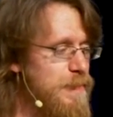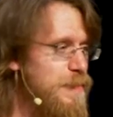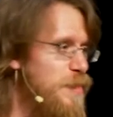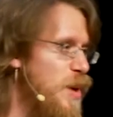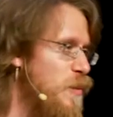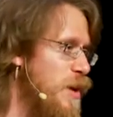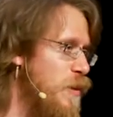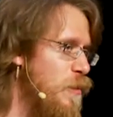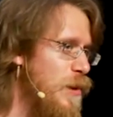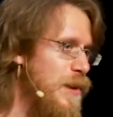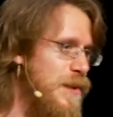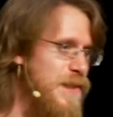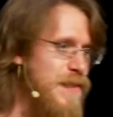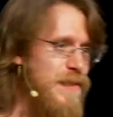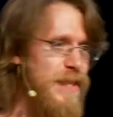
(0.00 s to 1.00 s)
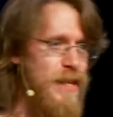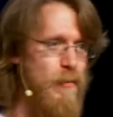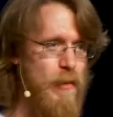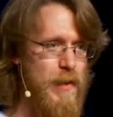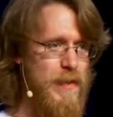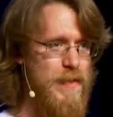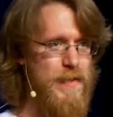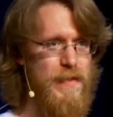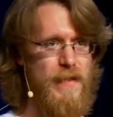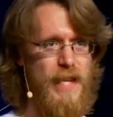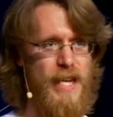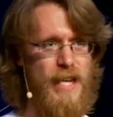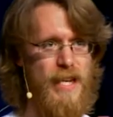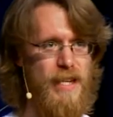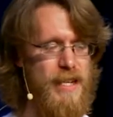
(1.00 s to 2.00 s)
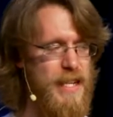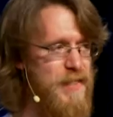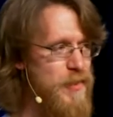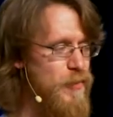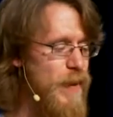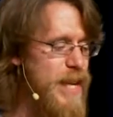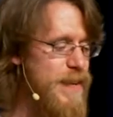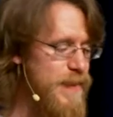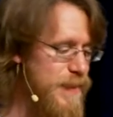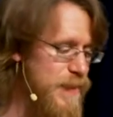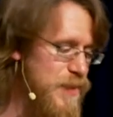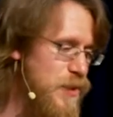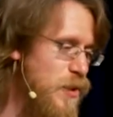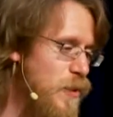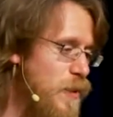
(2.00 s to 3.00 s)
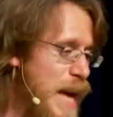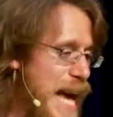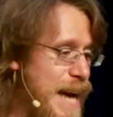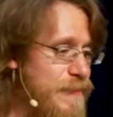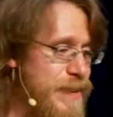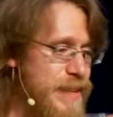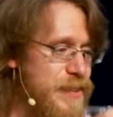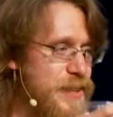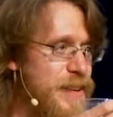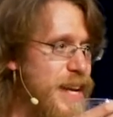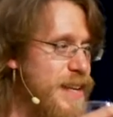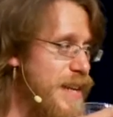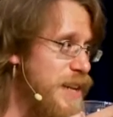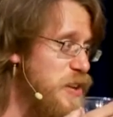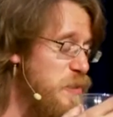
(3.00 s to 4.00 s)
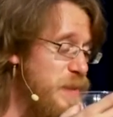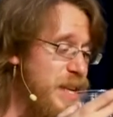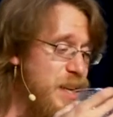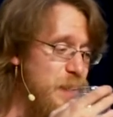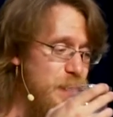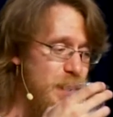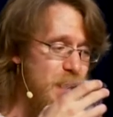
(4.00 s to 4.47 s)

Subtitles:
But when it works, and it's great. So have internet at your meetup.